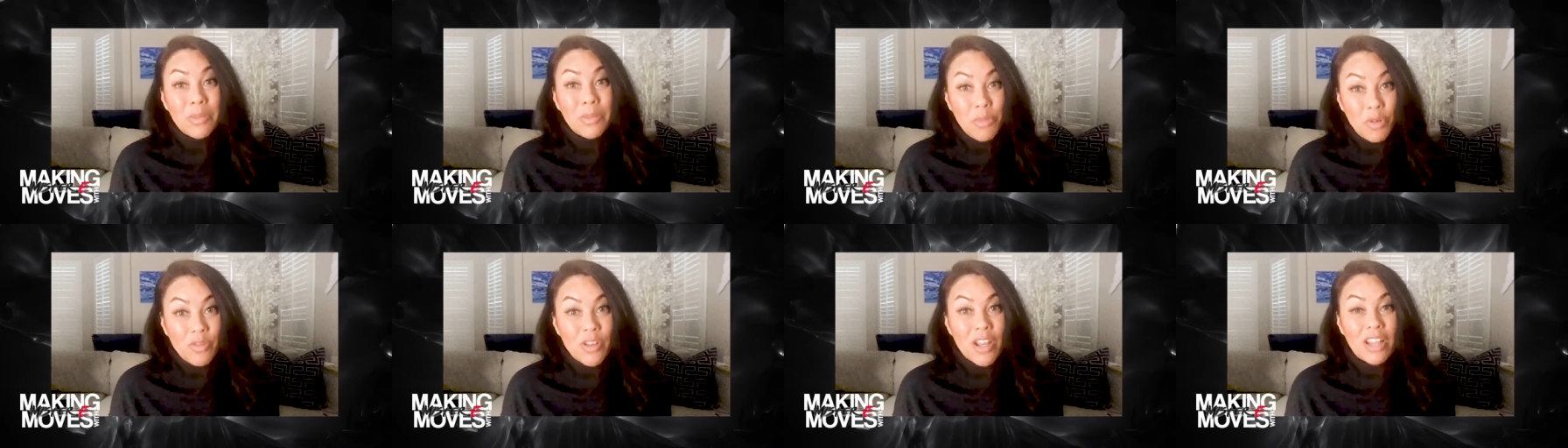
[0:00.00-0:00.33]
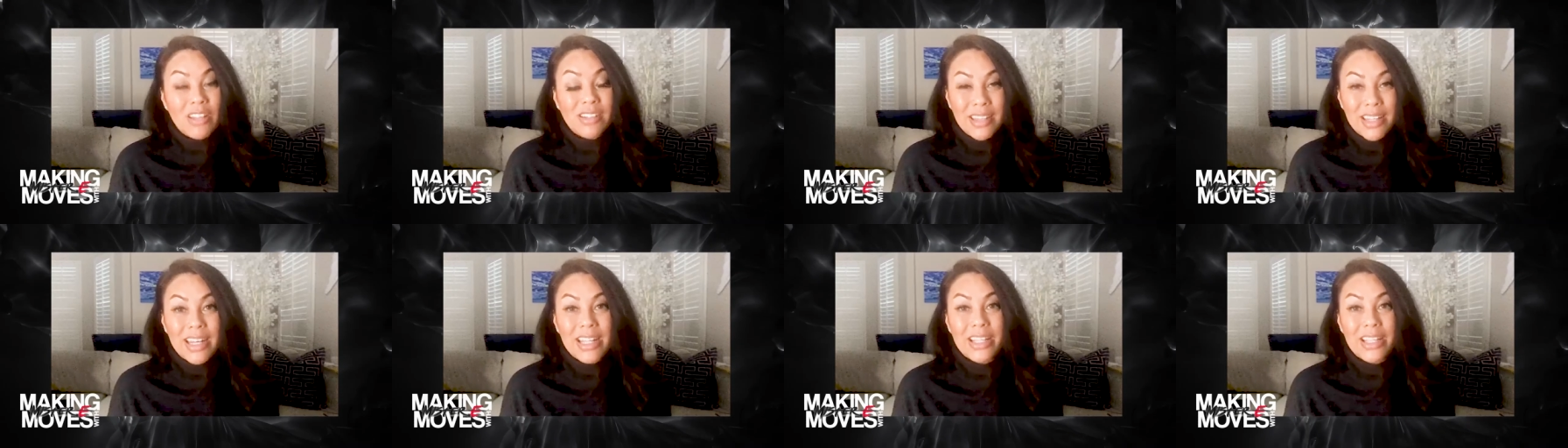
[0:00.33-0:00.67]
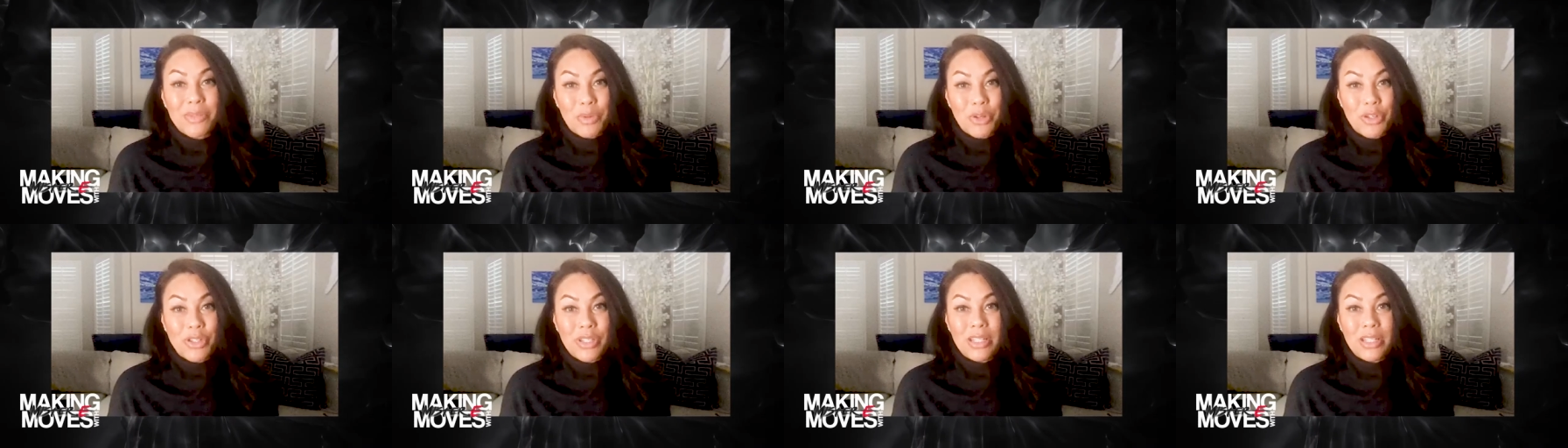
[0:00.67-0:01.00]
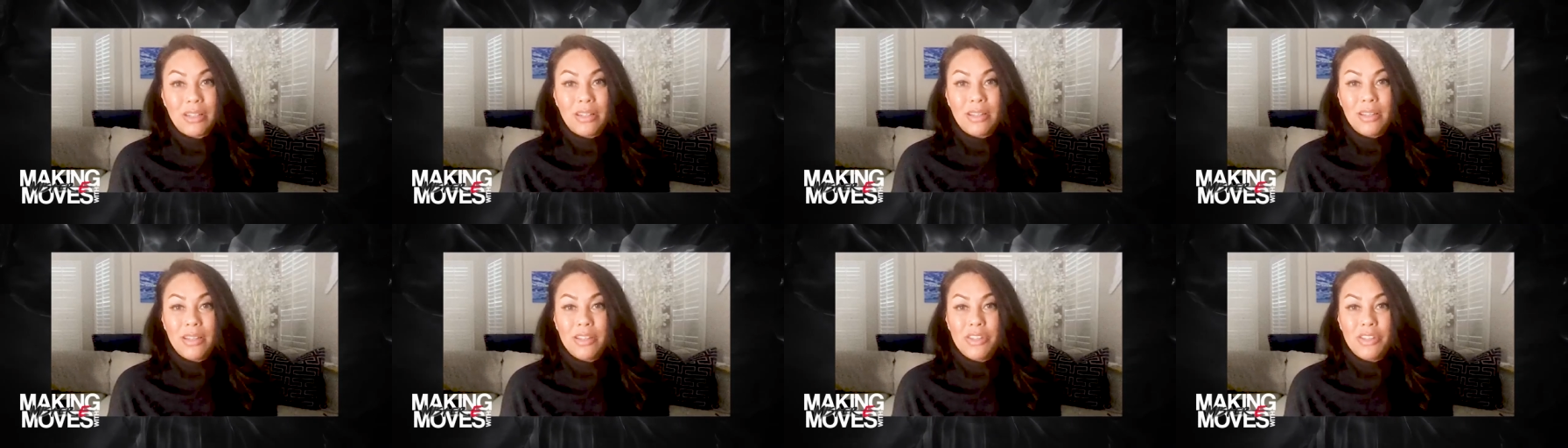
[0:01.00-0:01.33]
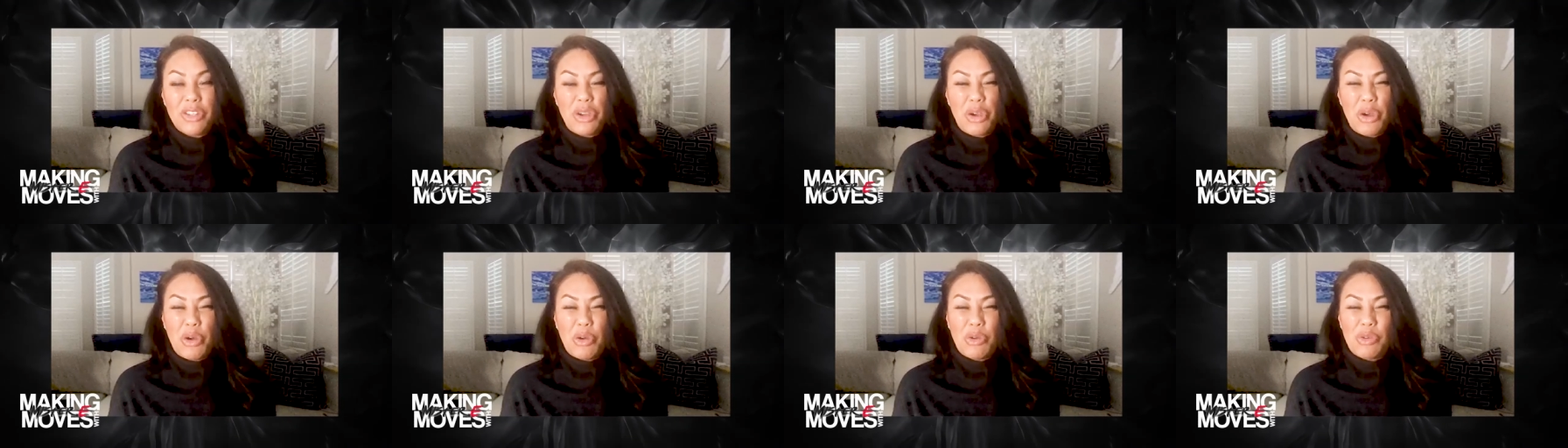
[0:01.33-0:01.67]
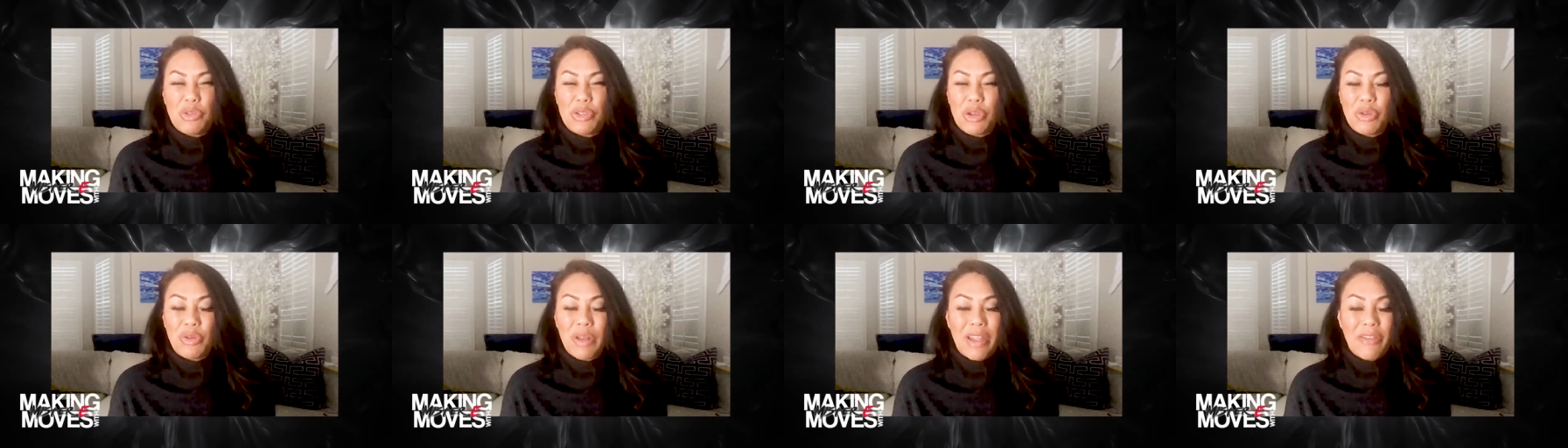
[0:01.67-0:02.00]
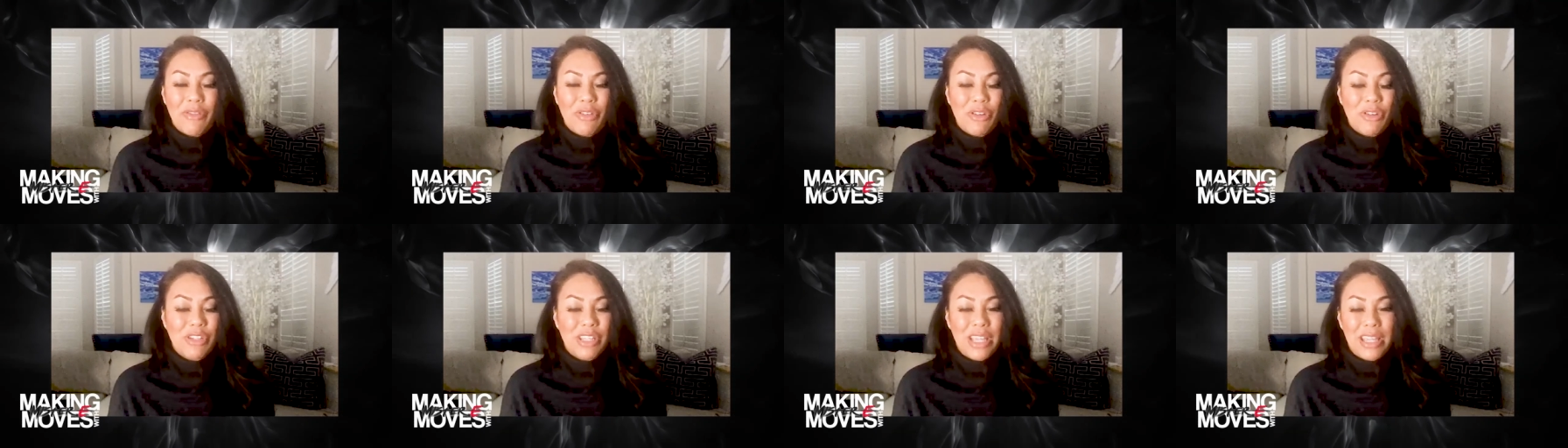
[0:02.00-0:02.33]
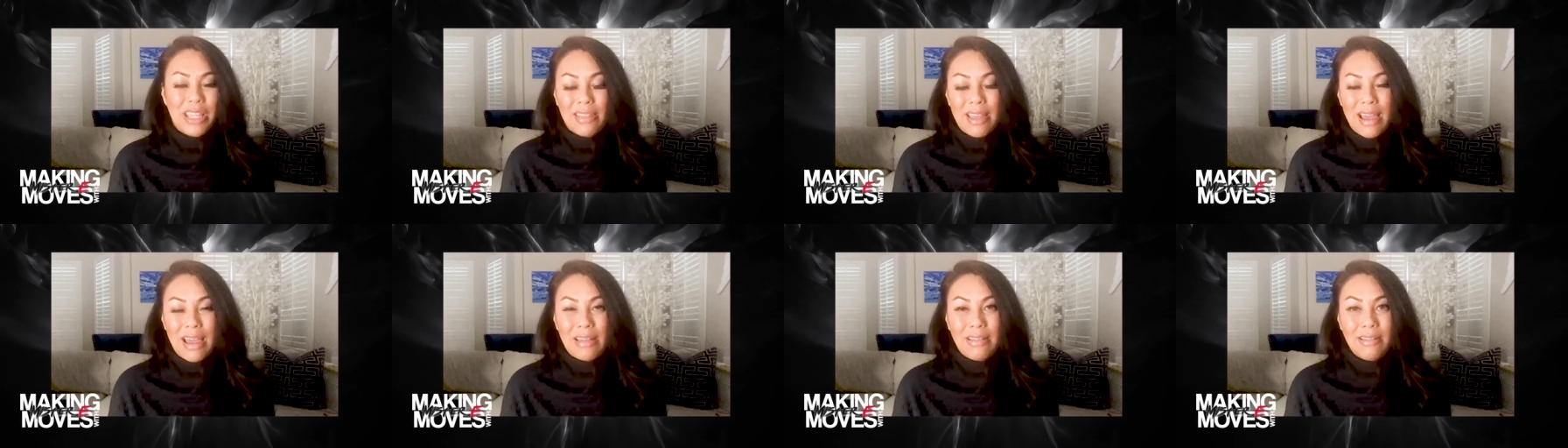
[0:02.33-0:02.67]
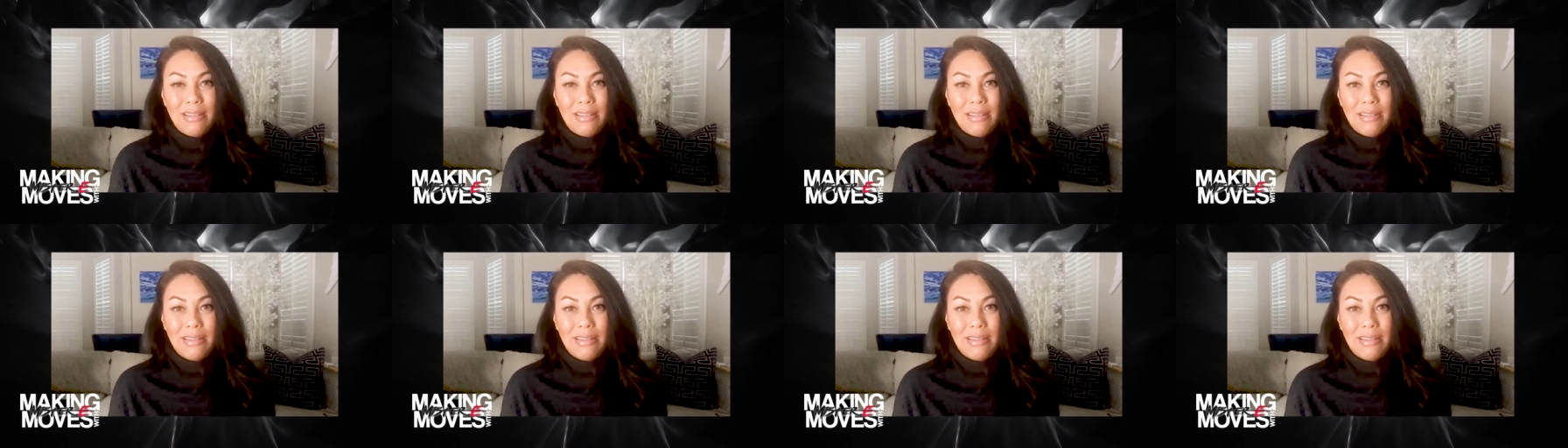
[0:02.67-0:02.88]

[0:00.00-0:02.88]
moved on to the next person so don't ever take that